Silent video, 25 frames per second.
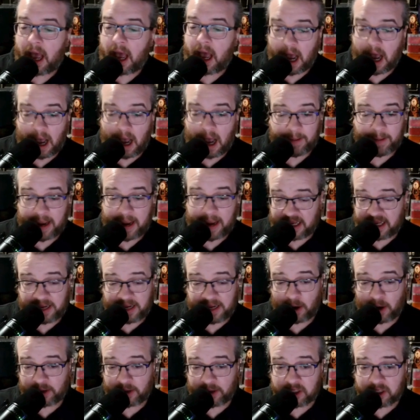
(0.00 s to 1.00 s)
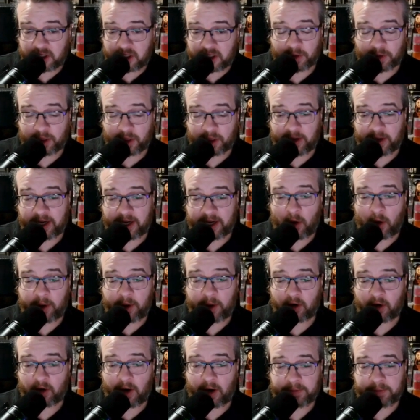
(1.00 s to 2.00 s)
And he brought this to a 3-0
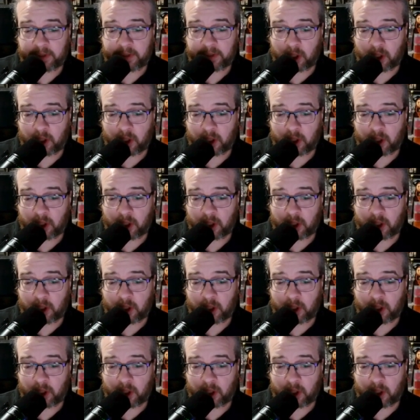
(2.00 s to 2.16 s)
at Grapes.